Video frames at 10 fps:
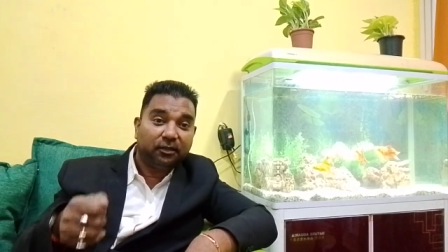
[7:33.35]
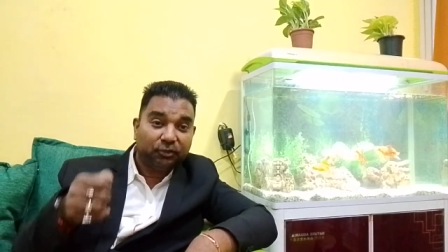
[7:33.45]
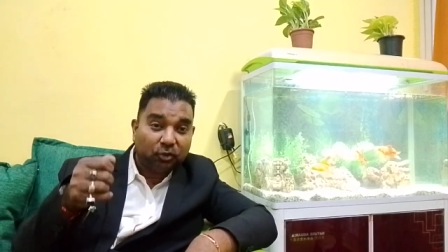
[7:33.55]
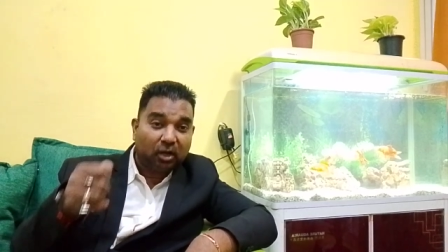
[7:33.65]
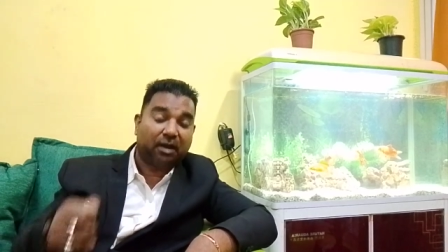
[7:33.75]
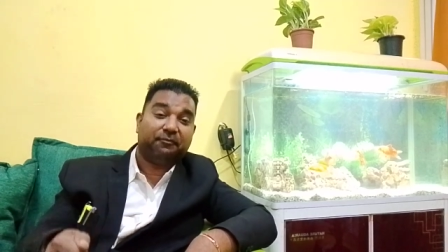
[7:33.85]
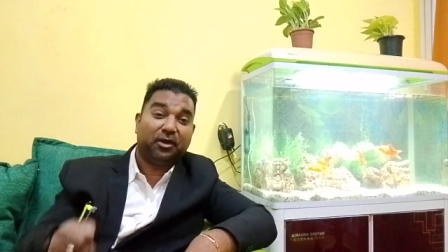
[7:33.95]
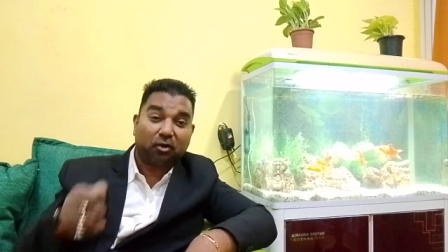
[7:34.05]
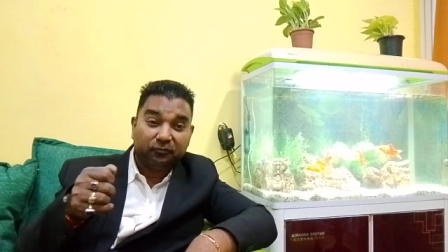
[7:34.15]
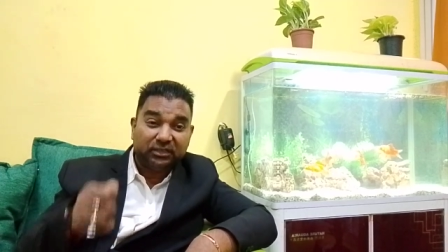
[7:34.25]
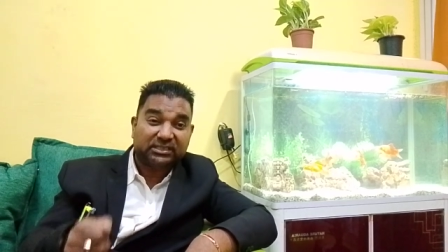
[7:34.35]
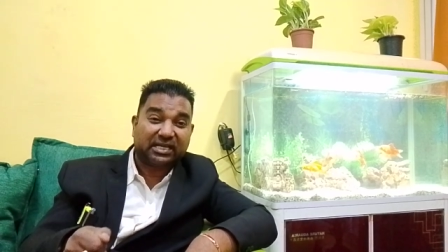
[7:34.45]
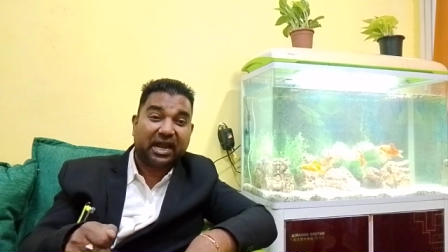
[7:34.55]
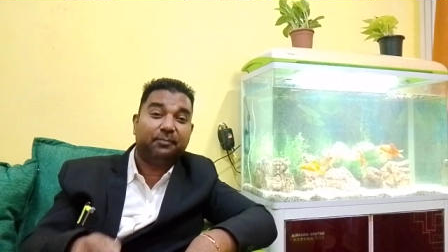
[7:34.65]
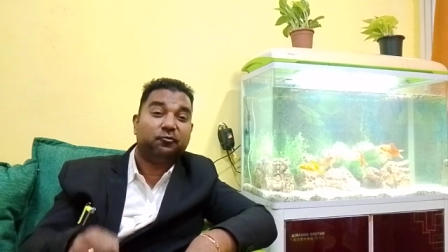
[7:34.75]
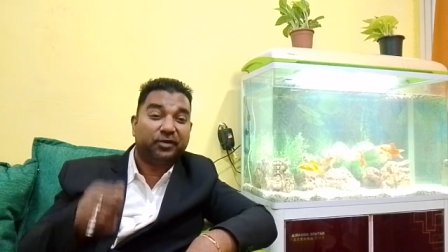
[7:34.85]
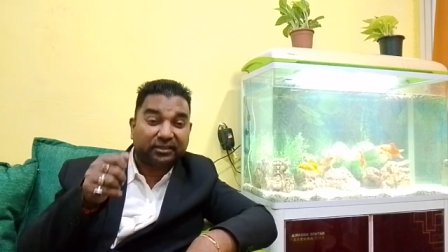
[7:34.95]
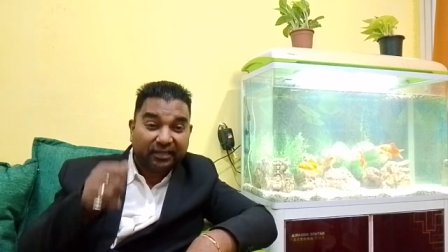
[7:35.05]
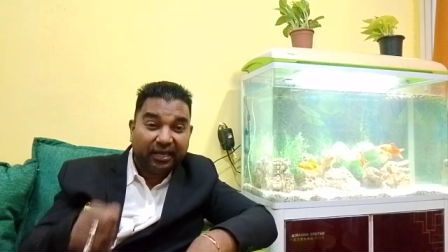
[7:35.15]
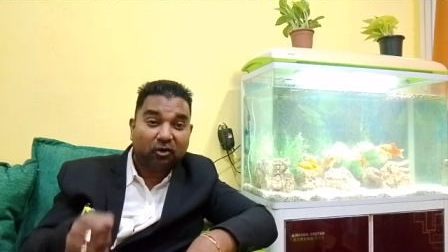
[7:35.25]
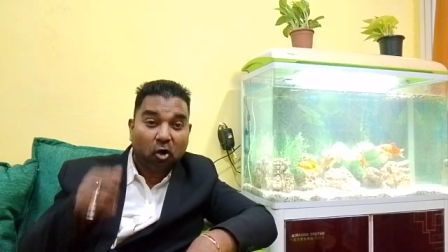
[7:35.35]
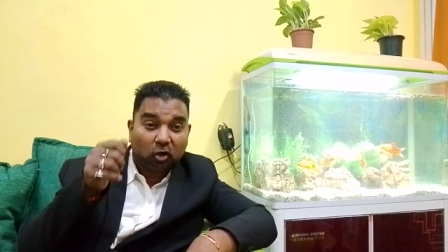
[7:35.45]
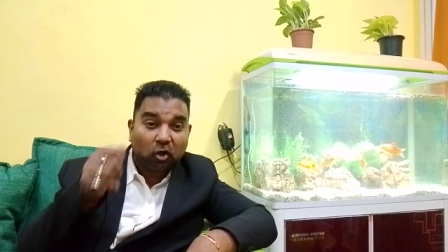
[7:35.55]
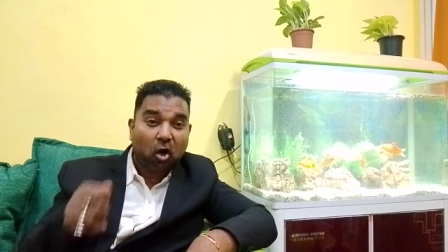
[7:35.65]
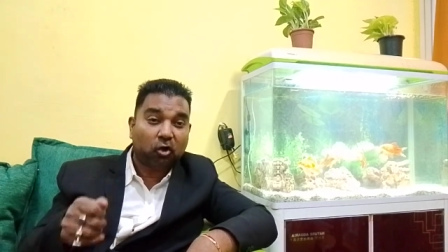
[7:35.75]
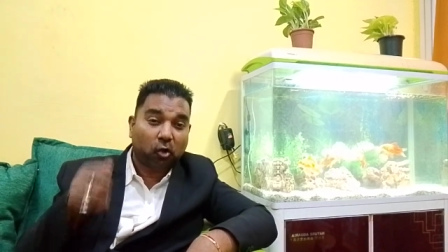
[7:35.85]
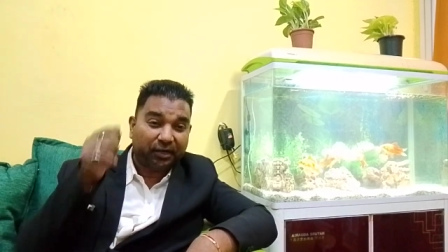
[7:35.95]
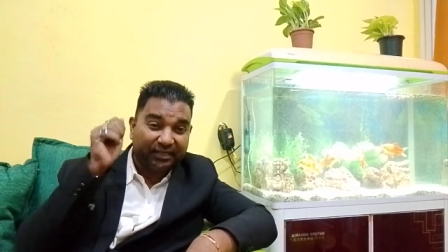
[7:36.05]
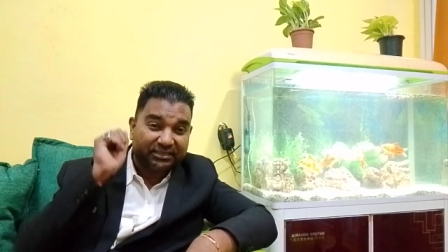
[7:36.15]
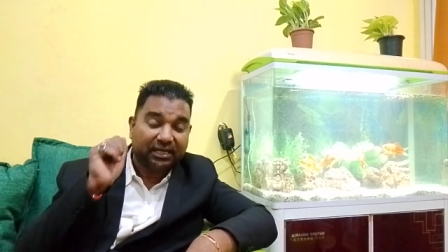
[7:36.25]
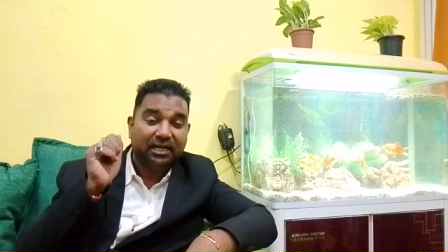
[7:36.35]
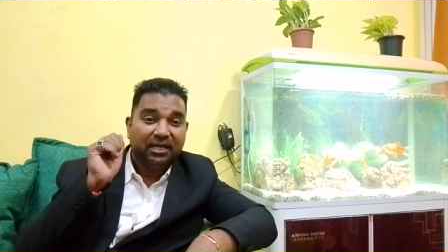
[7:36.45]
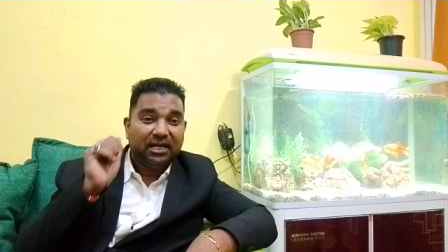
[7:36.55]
you are aware of this crime, you were there or not, or it's a